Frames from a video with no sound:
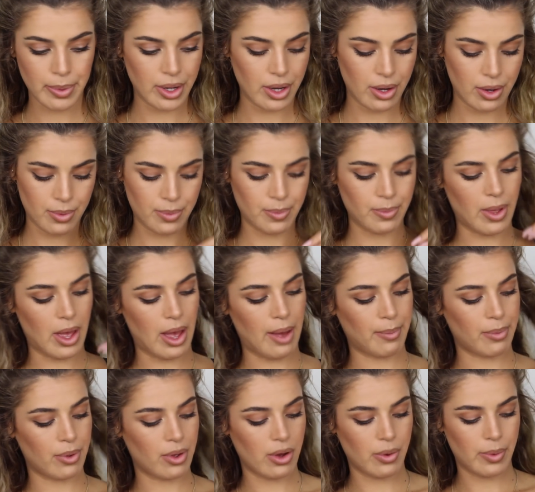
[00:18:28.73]
but
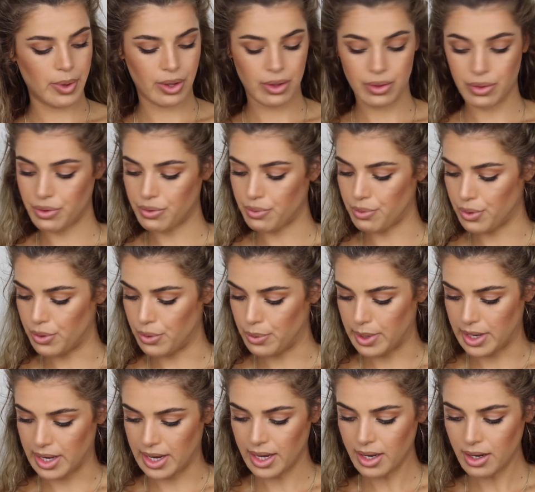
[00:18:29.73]
I'm going through
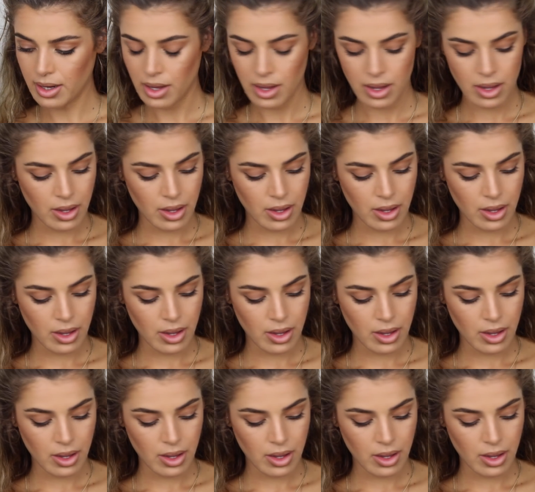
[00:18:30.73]
with it.